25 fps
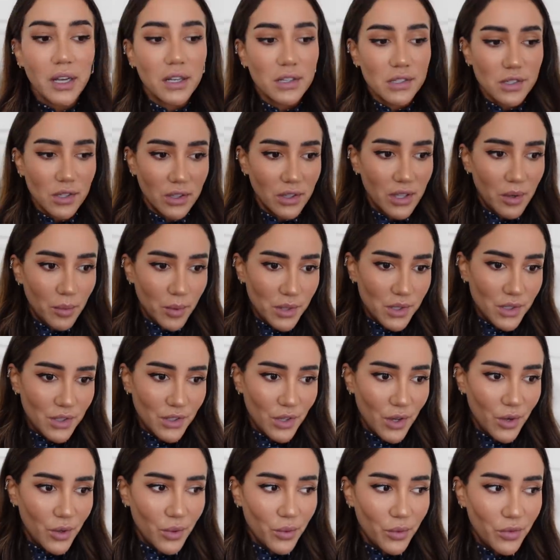so there was
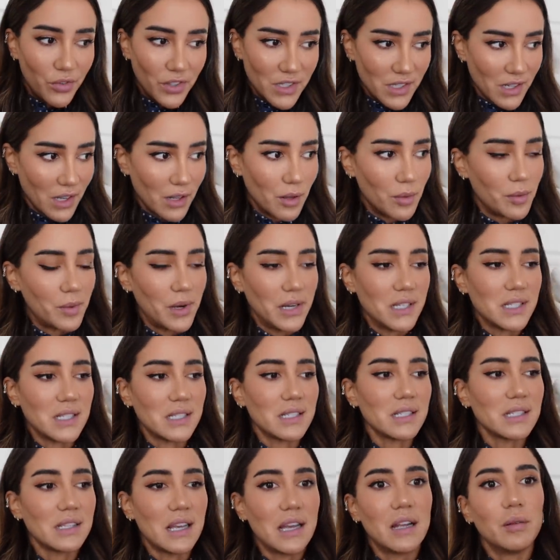no physical
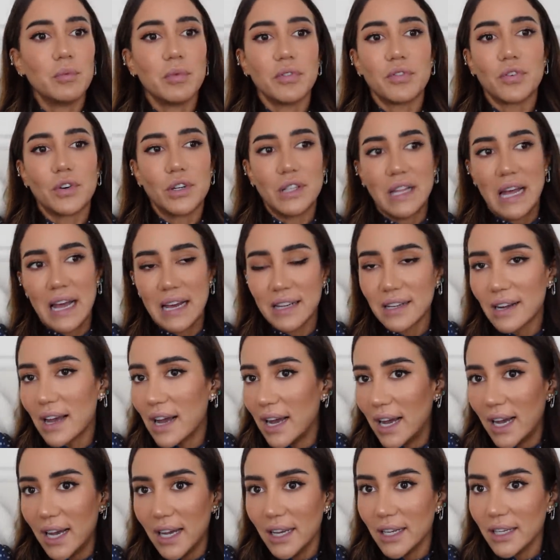presence, and before that
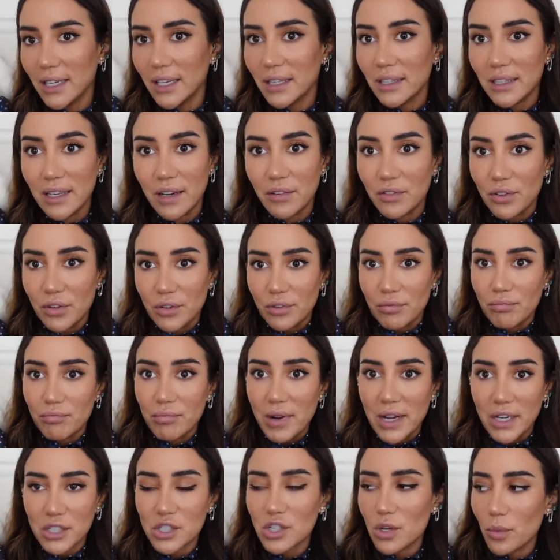I never
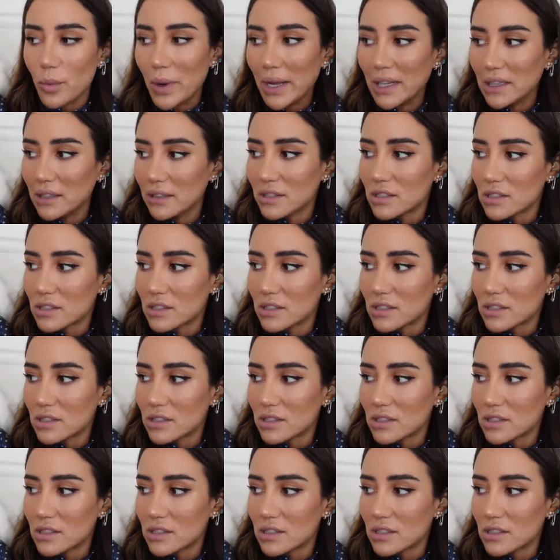actually went.